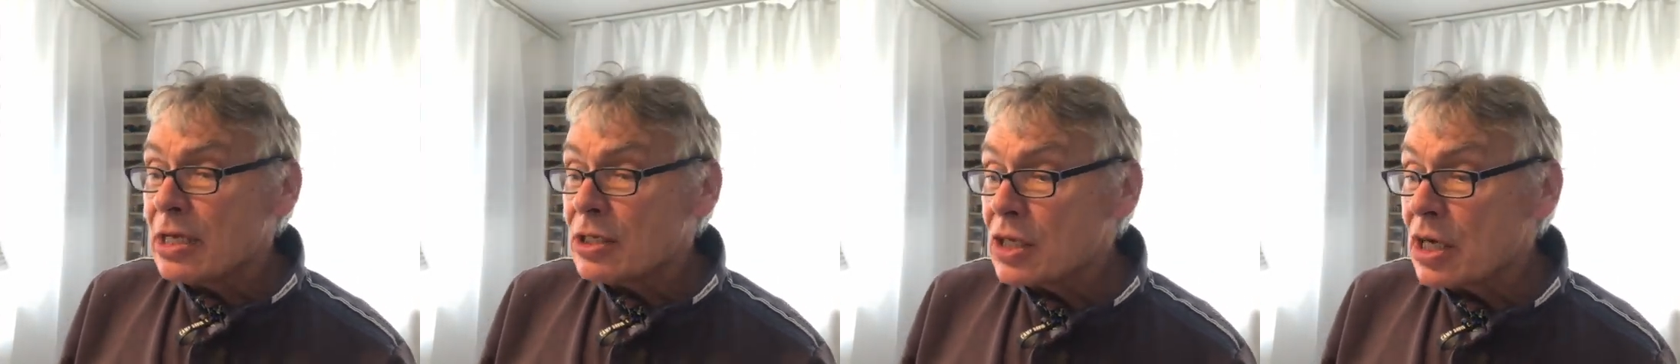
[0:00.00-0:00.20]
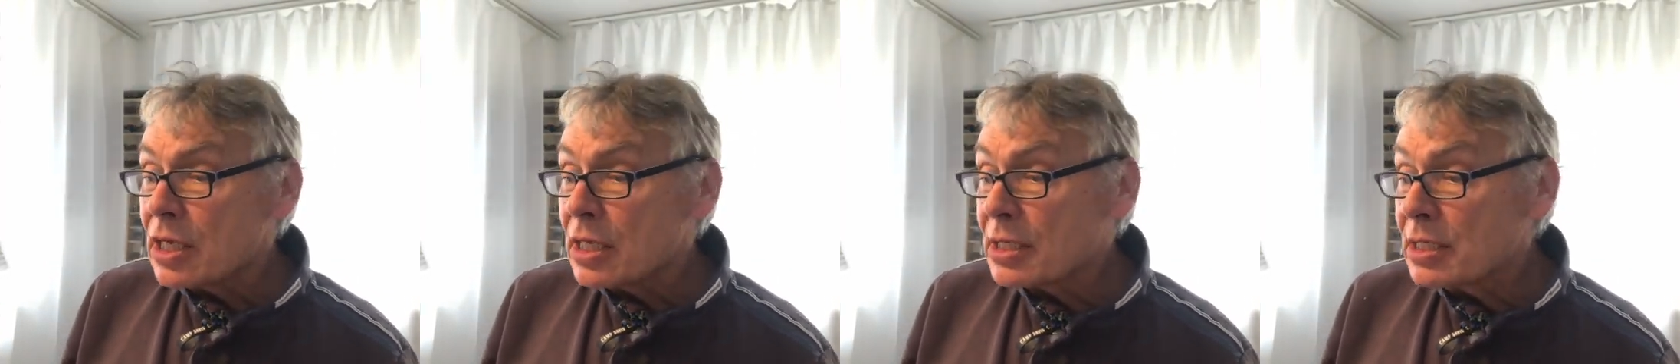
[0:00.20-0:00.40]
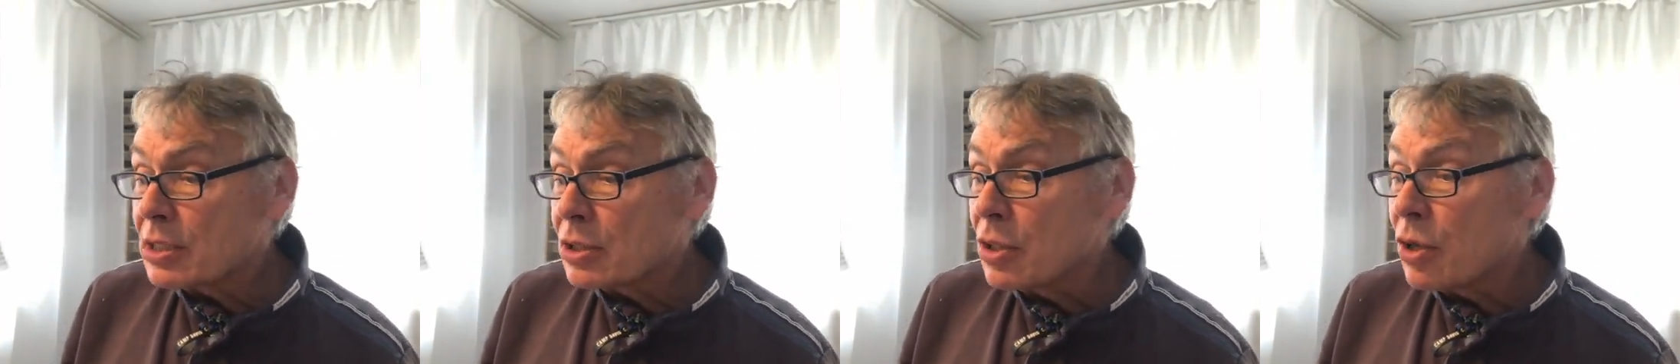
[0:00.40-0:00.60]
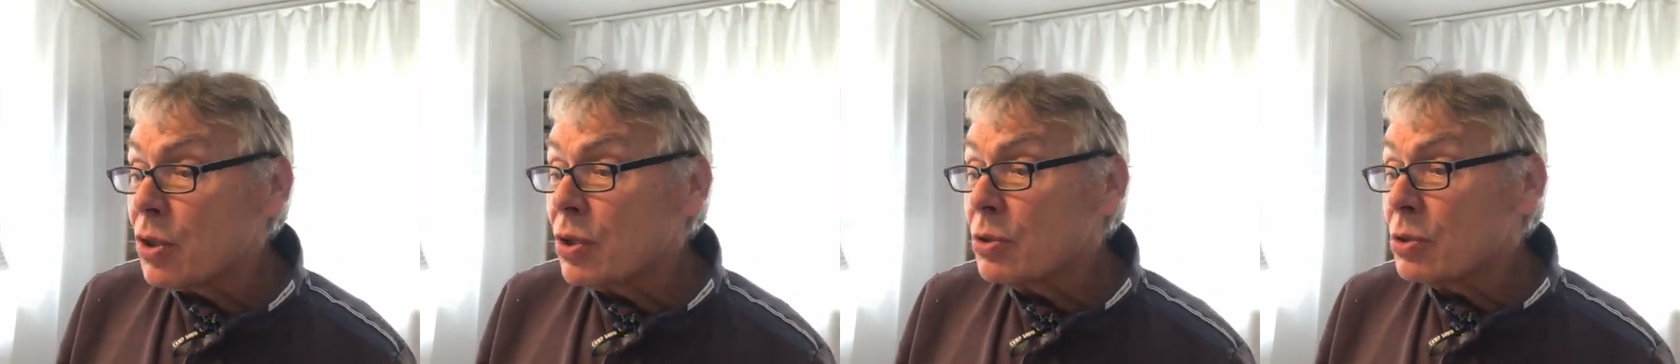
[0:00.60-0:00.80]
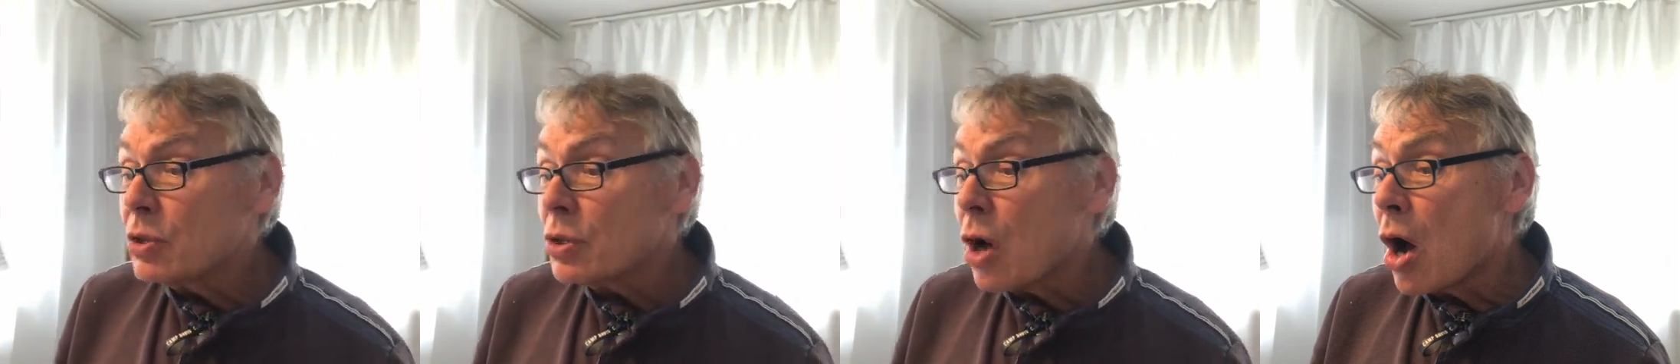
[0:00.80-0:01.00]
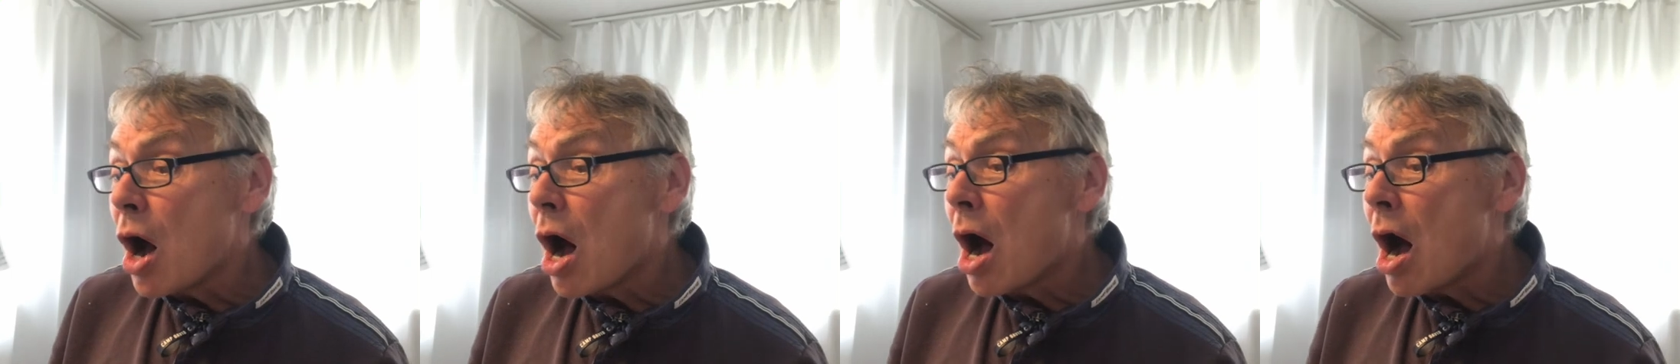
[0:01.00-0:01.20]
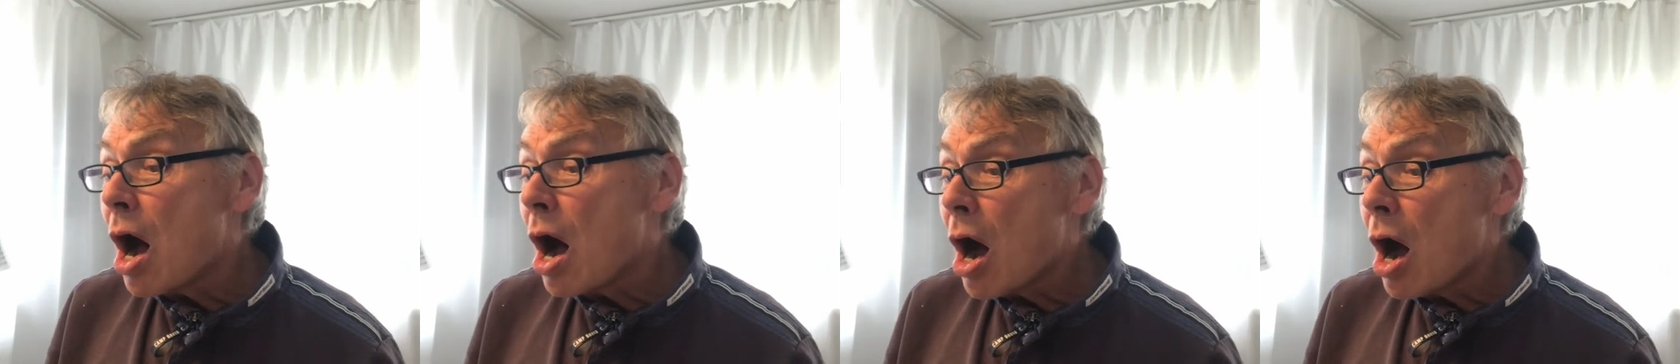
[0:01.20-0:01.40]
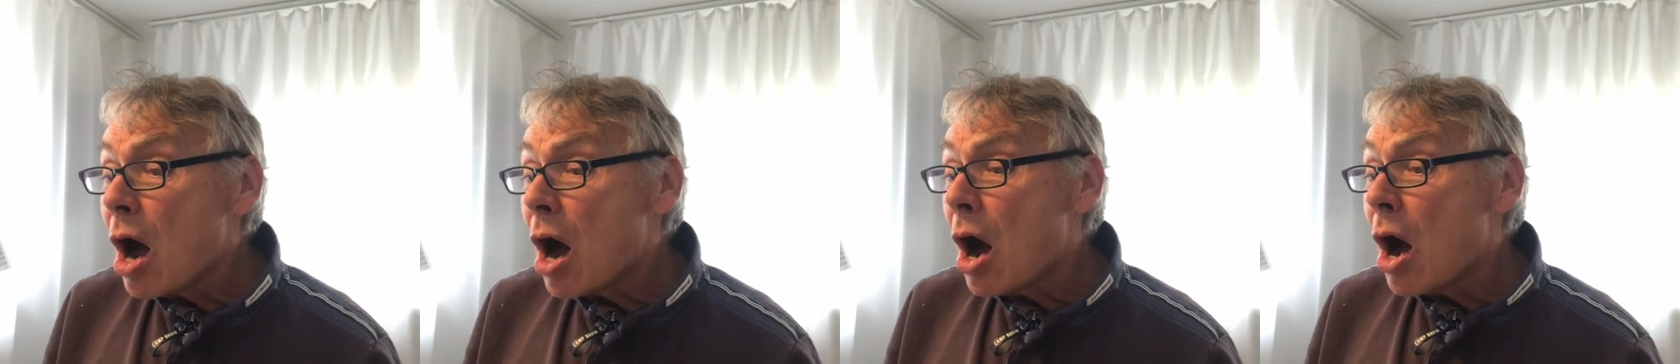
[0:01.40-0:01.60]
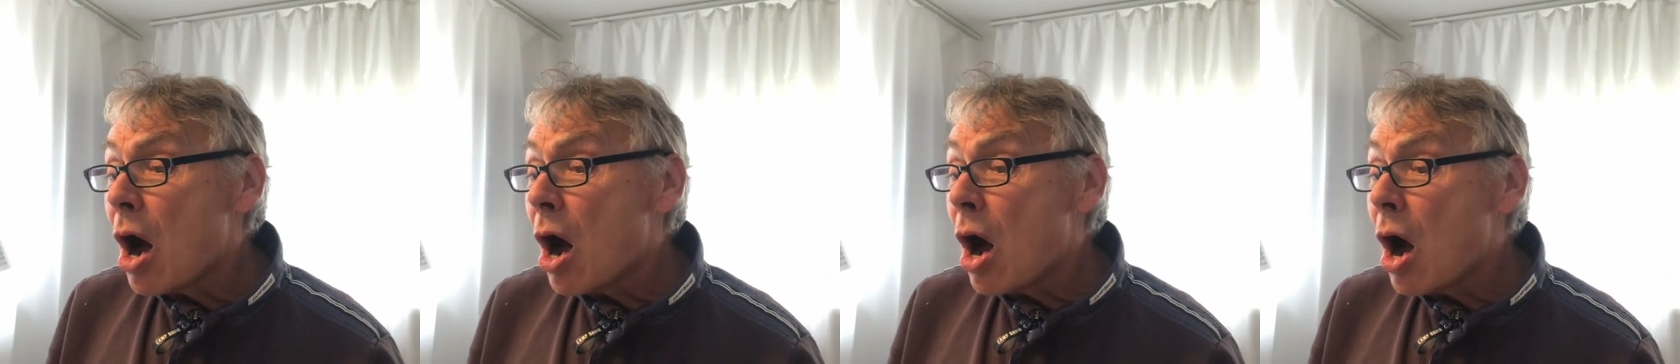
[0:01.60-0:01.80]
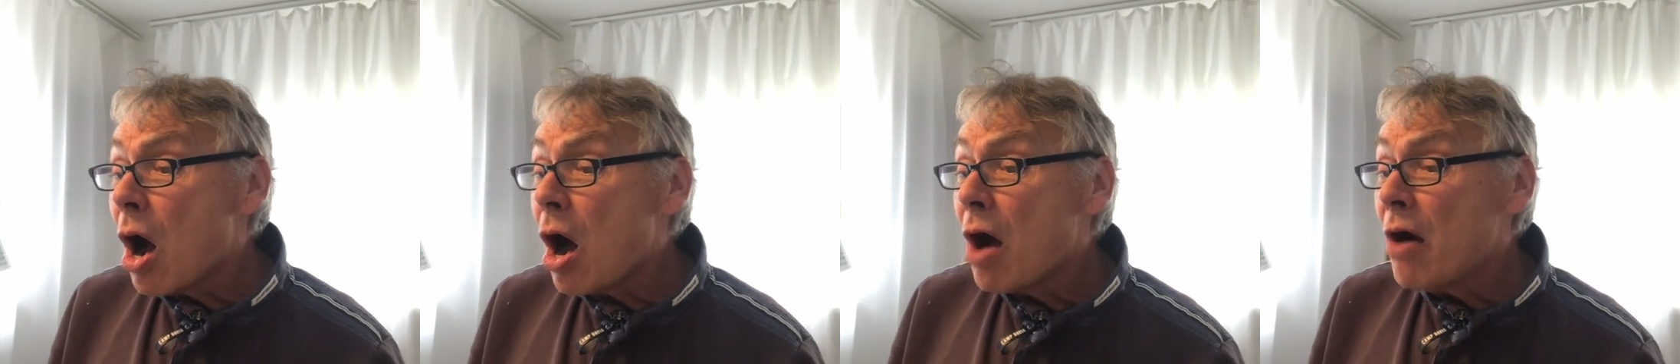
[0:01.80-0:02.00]
Just don't
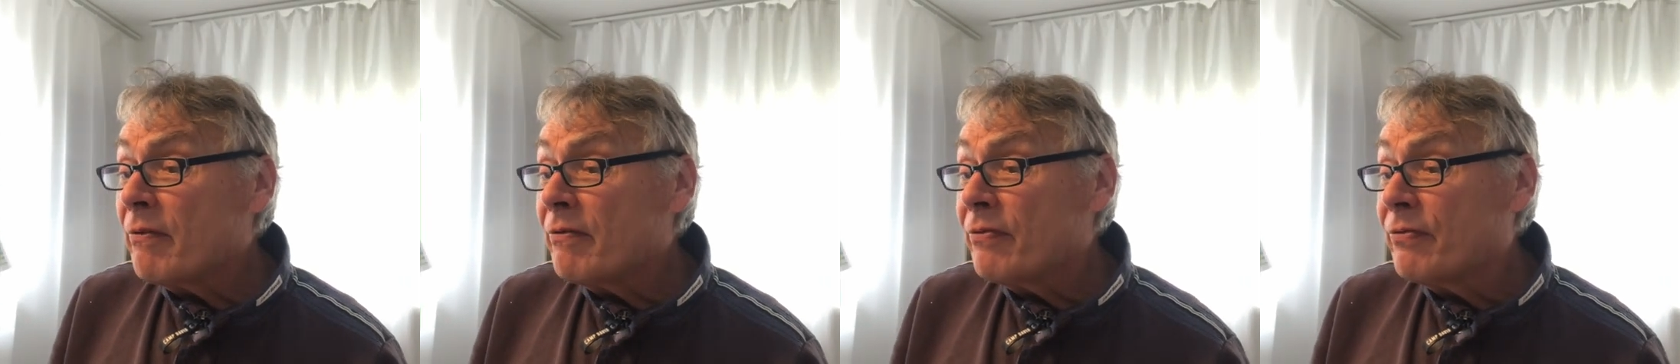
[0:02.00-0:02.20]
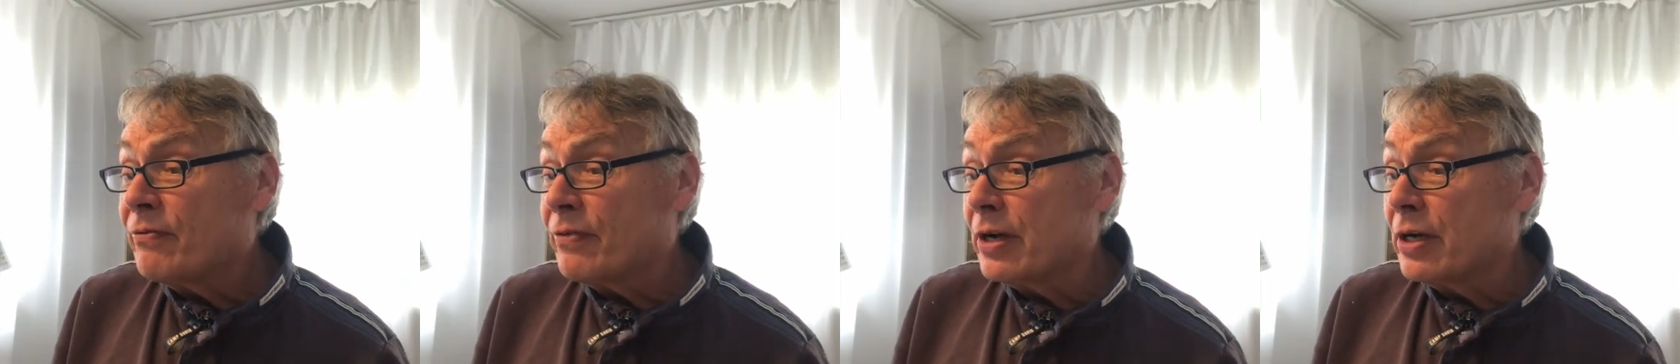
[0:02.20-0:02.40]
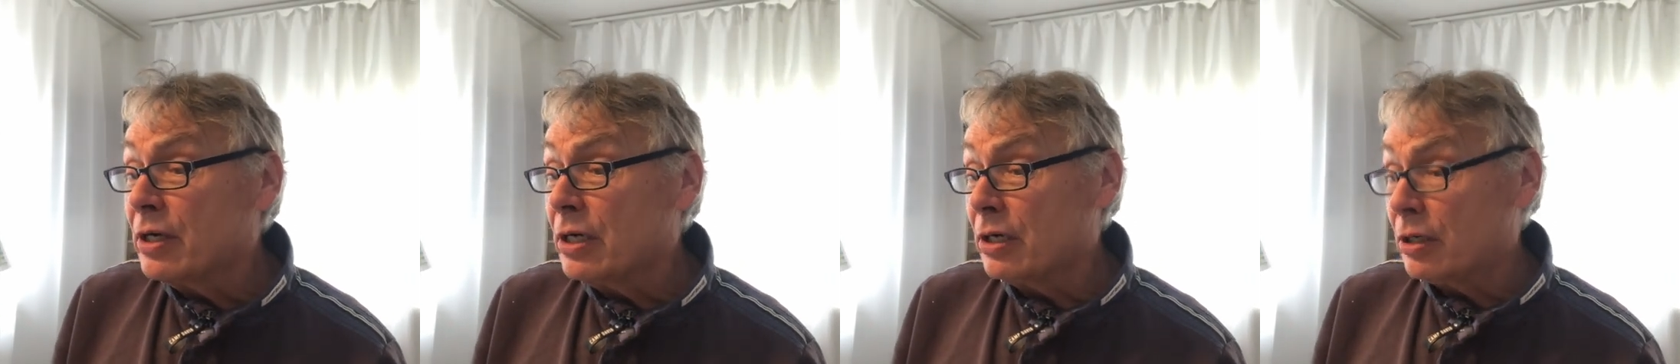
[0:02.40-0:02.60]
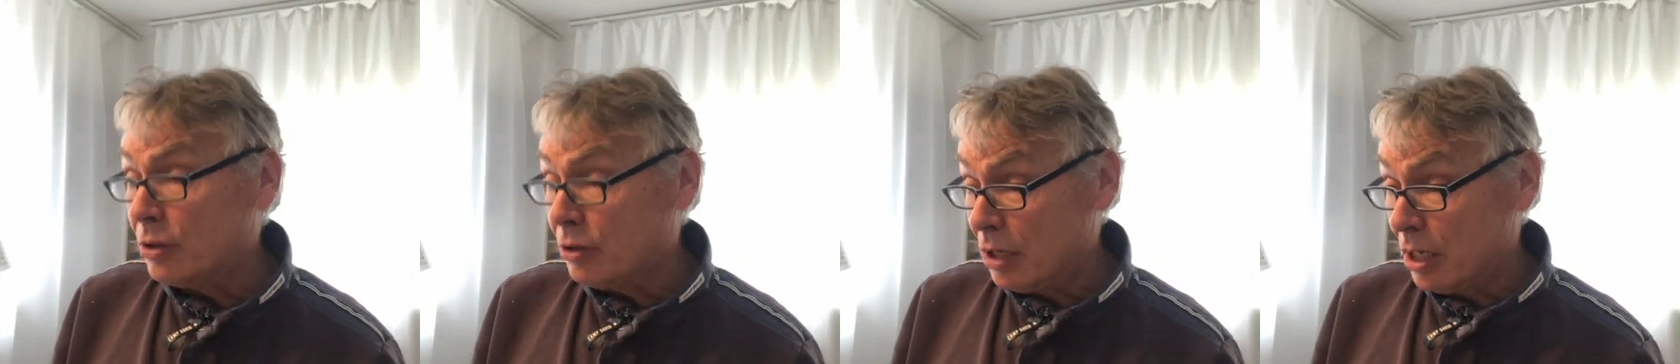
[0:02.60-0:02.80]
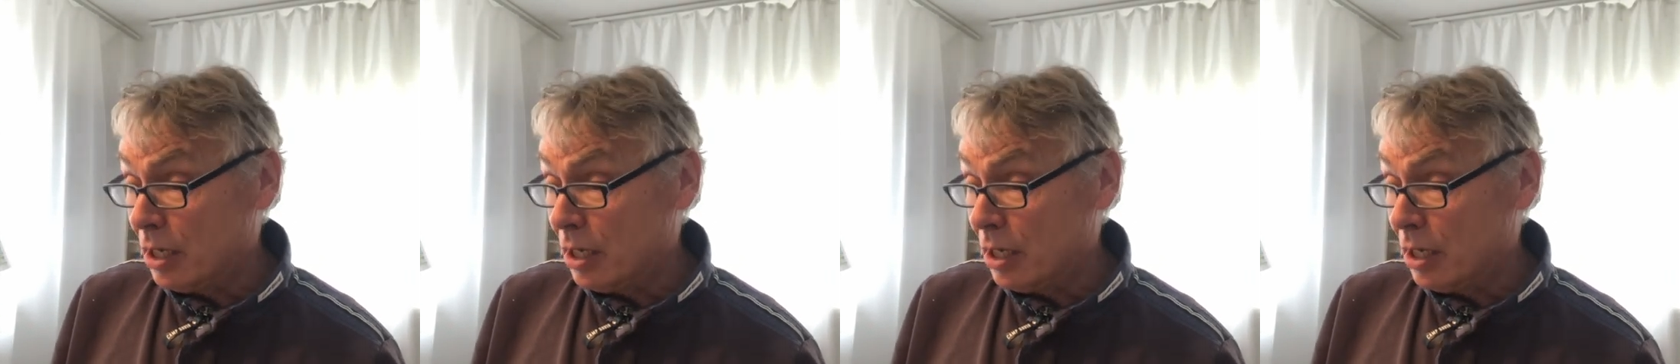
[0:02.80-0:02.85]
offer.